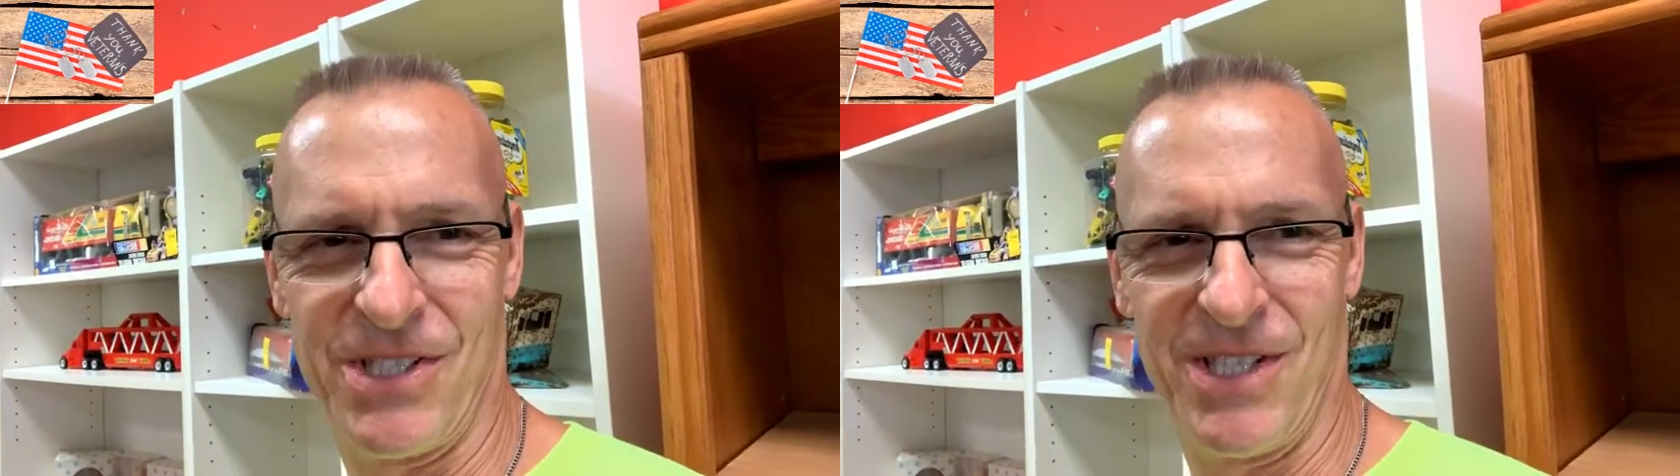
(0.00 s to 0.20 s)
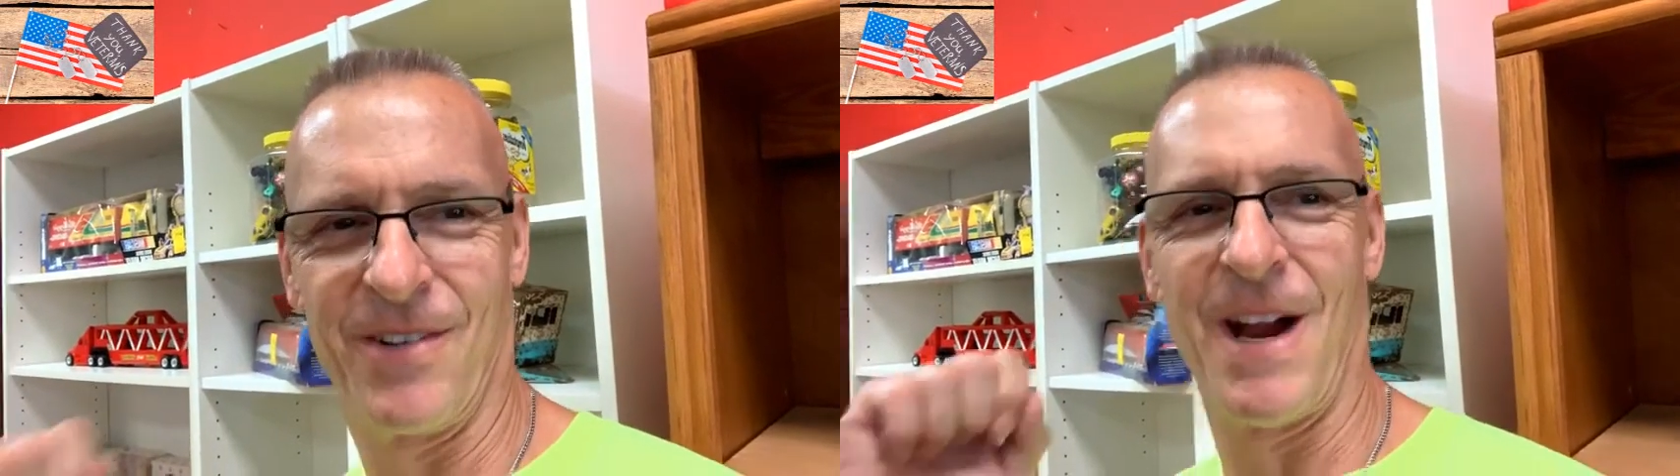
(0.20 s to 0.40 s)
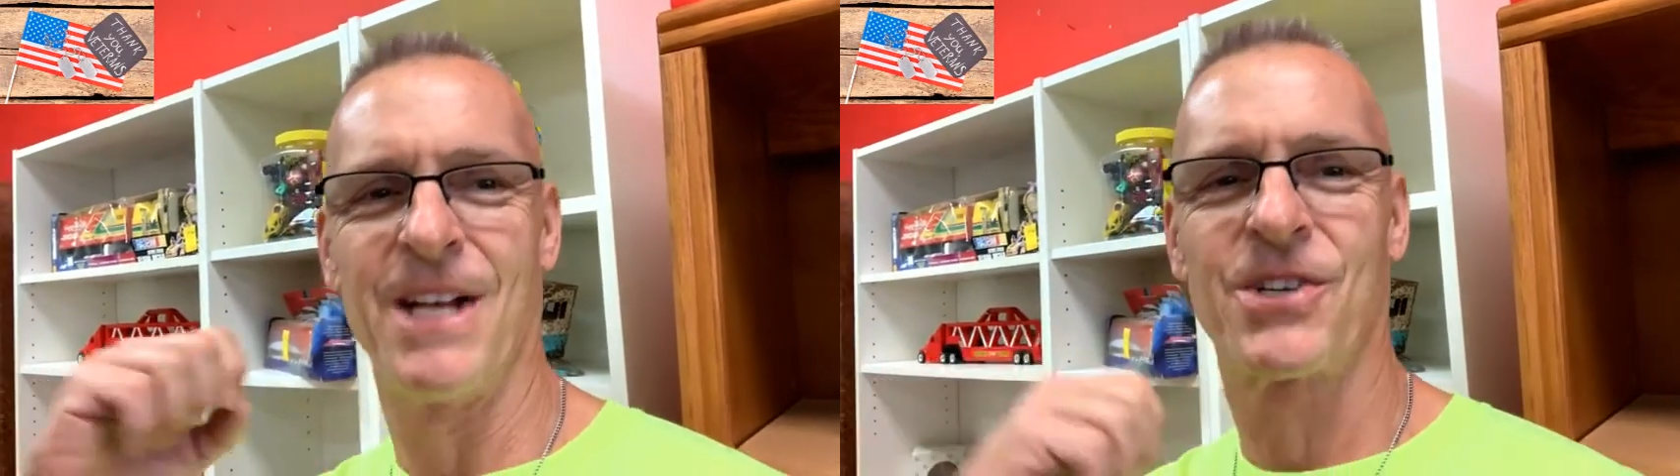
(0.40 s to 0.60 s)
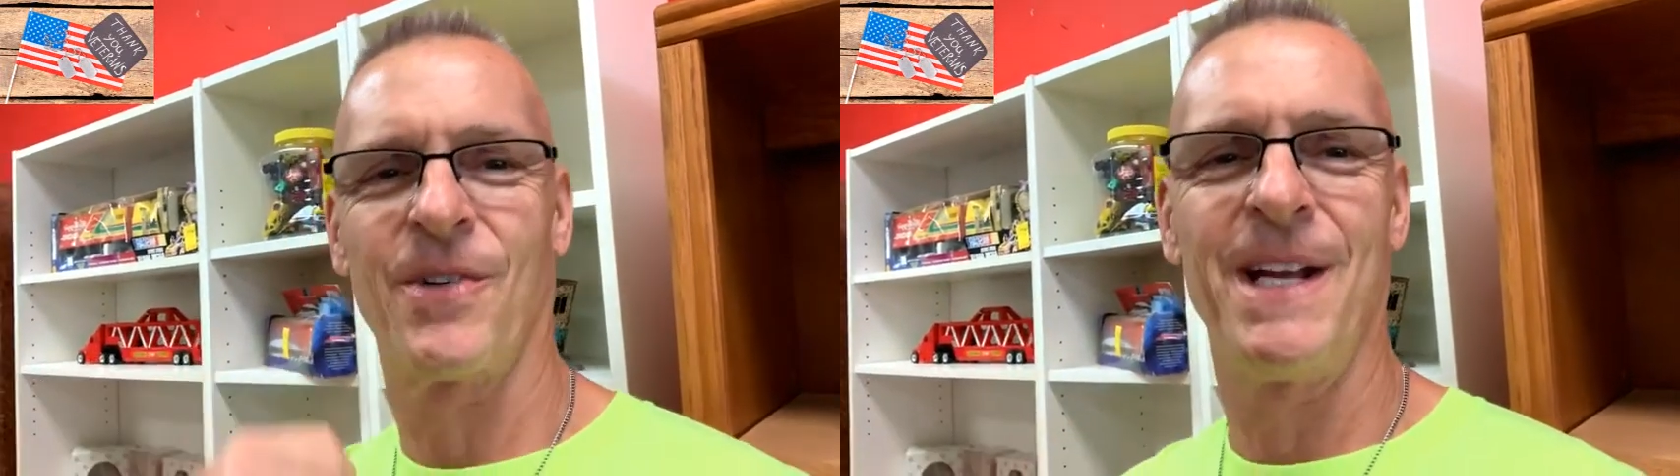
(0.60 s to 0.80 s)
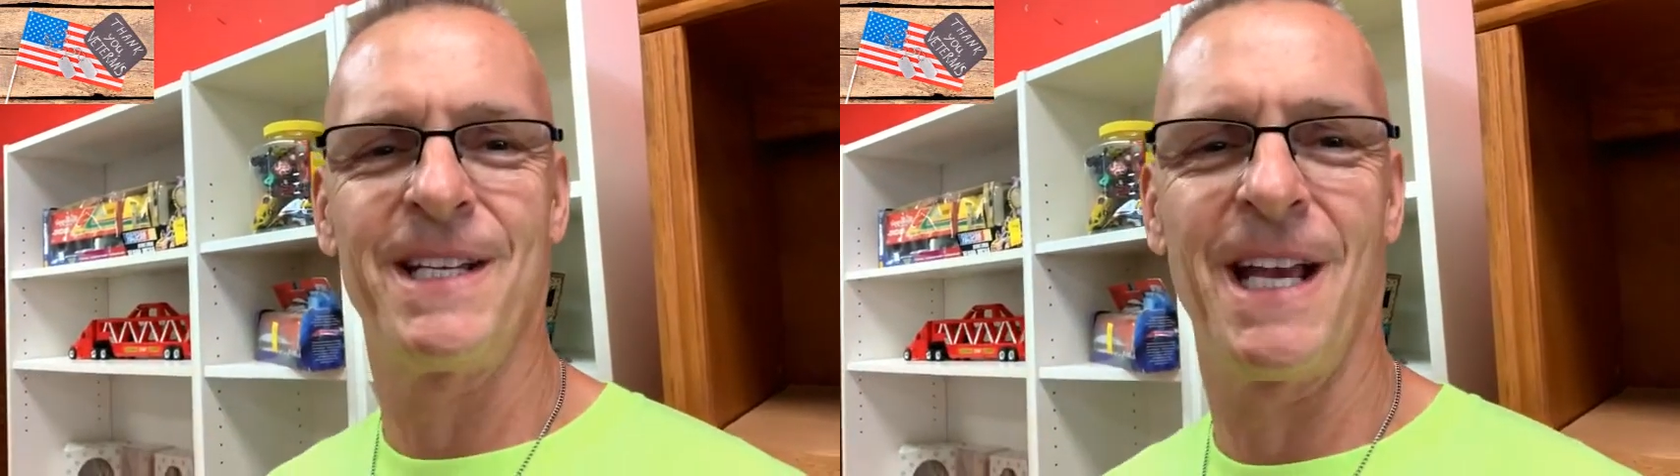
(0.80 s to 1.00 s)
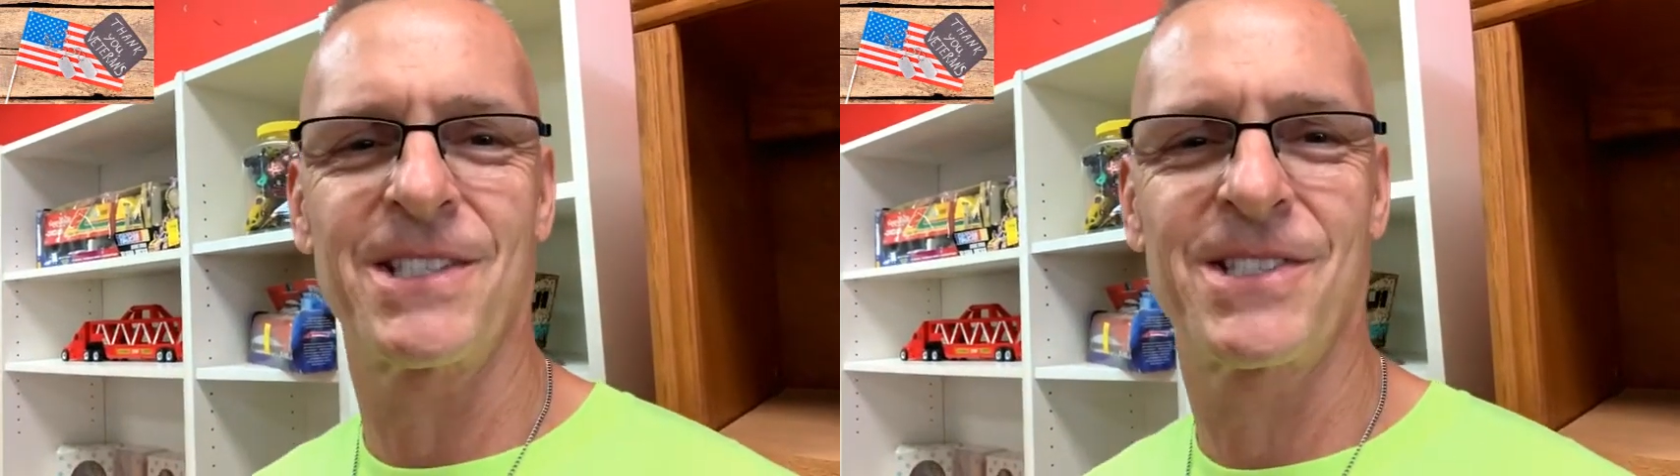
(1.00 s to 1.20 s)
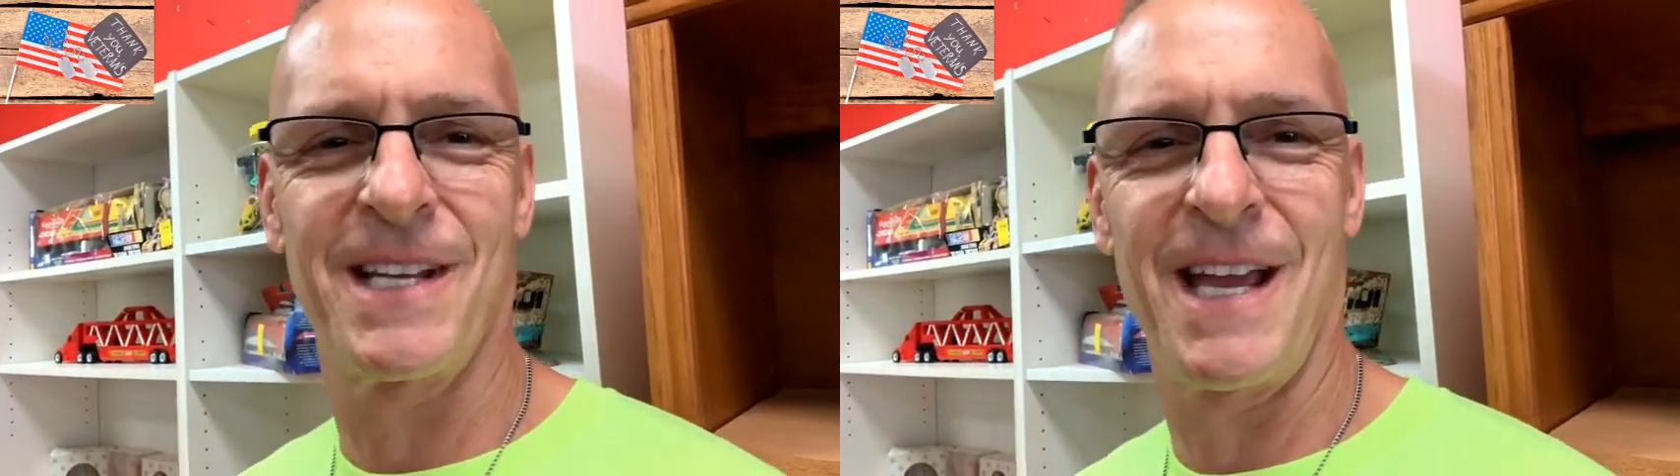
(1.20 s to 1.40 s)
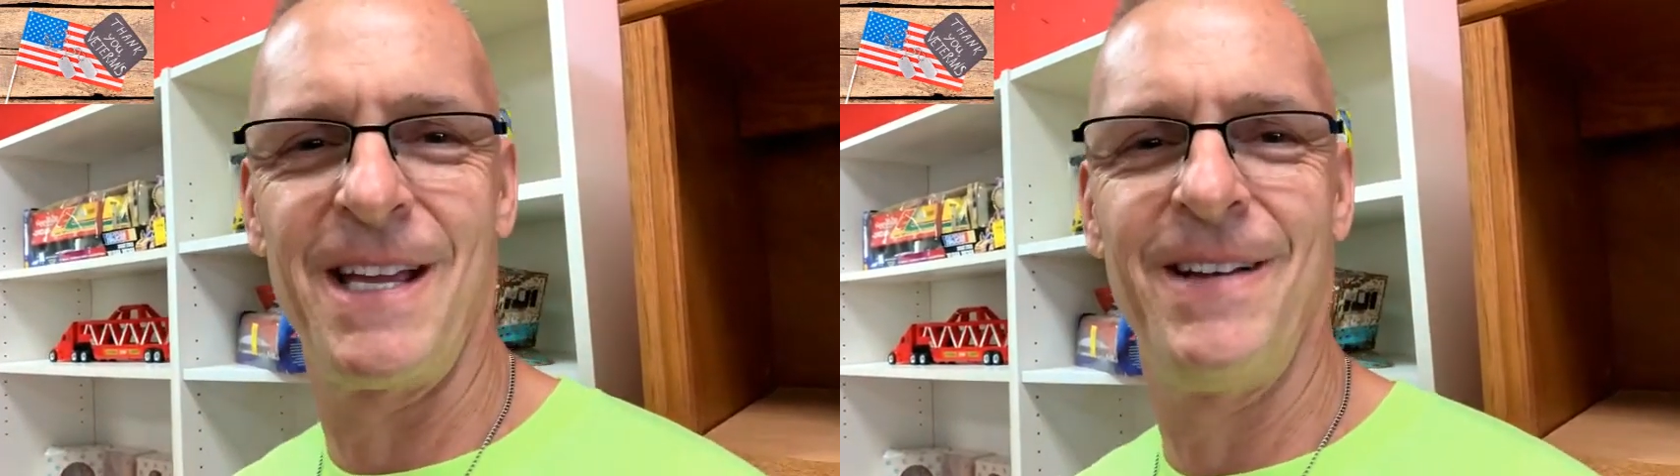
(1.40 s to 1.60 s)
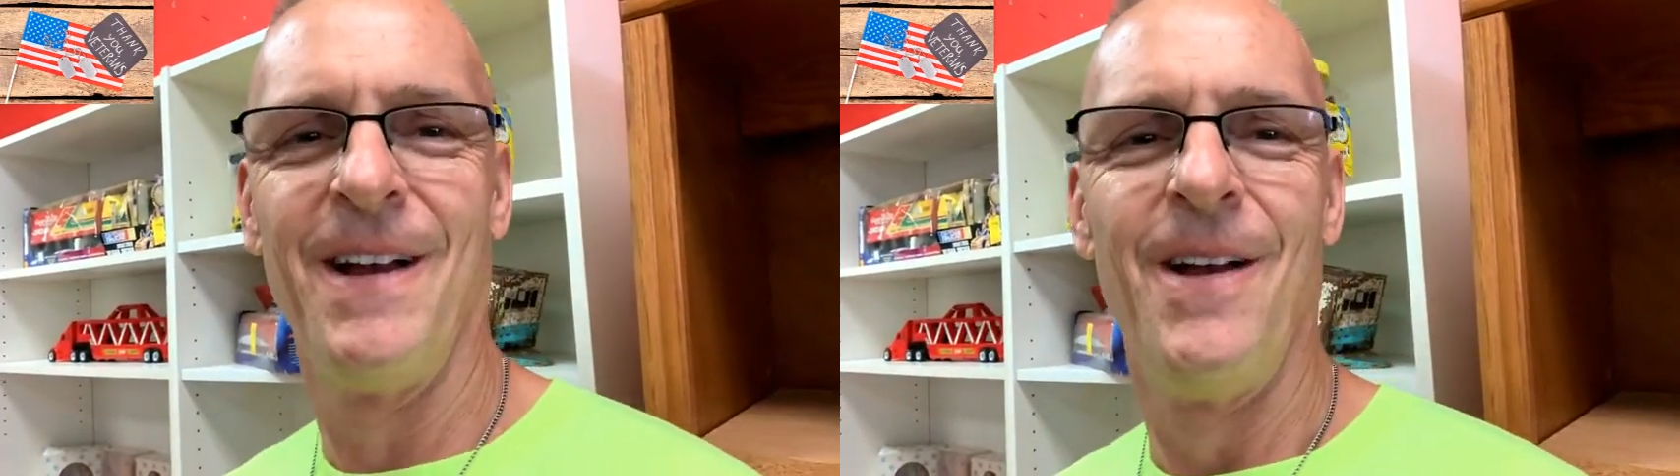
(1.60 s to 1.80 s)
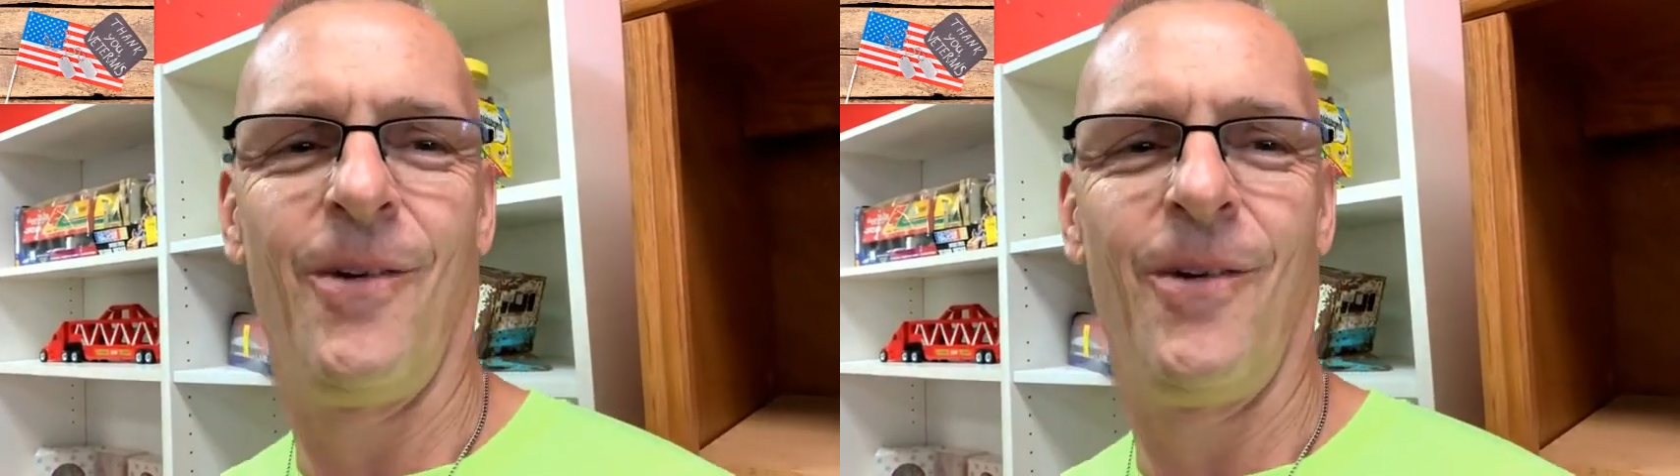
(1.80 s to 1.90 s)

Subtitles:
She graduated yesterday